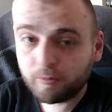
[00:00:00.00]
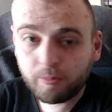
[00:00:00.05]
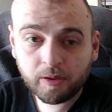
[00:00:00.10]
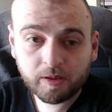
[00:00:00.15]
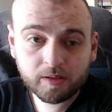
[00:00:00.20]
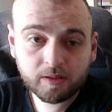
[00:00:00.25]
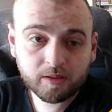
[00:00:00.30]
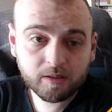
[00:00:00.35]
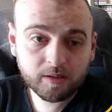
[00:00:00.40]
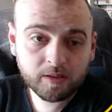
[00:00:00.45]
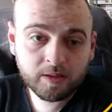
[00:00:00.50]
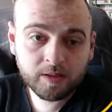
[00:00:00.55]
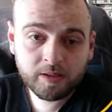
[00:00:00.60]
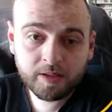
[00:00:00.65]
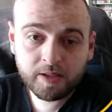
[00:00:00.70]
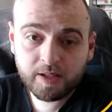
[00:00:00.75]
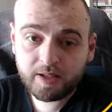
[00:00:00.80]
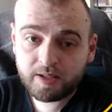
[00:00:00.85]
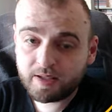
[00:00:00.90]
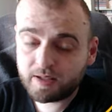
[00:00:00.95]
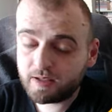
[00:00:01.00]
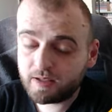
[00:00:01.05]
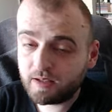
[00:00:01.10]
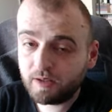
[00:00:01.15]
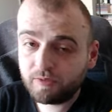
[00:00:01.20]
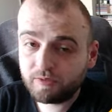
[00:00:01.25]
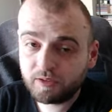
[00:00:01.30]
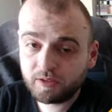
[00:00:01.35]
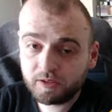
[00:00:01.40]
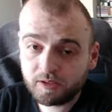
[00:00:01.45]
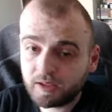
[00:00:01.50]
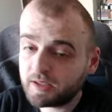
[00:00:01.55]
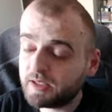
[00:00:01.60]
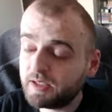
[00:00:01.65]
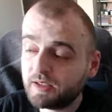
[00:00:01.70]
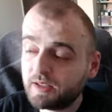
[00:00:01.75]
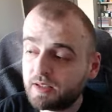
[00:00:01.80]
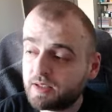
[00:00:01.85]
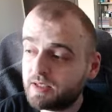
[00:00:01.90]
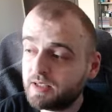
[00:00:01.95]
but this of
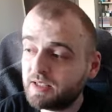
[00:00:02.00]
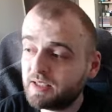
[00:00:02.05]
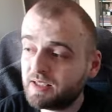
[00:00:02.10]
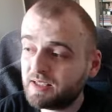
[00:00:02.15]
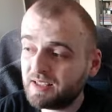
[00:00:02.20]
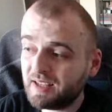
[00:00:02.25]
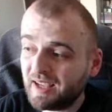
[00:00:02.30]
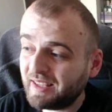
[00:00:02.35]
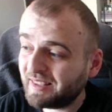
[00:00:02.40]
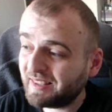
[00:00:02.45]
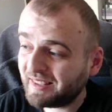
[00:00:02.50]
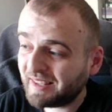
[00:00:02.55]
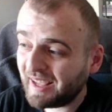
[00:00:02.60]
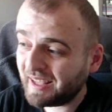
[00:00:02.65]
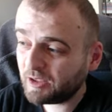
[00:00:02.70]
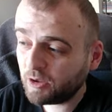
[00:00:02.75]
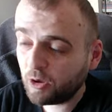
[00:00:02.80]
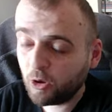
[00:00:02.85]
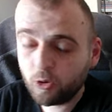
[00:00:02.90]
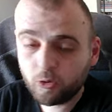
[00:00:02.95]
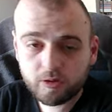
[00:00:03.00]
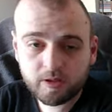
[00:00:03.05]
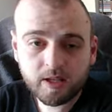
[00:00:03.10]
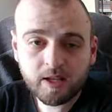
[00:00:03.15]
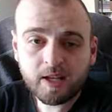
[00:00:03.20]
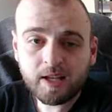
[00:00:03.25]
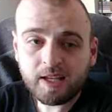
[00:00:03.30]
13 assists and 9 goals,